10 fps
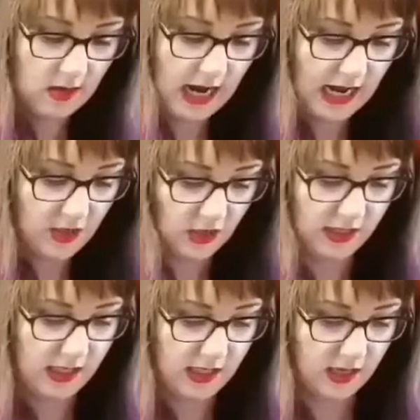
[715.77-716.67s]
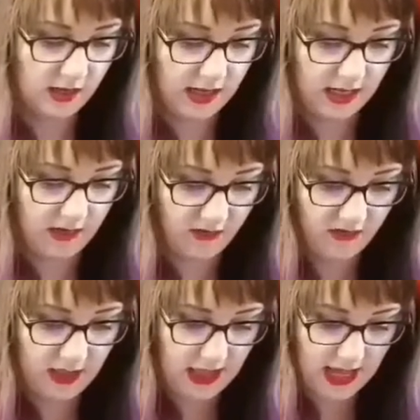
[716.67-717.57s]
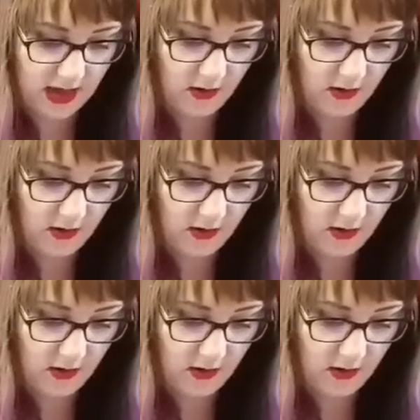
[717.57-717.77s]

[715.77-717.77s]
Gradually stir in the flour.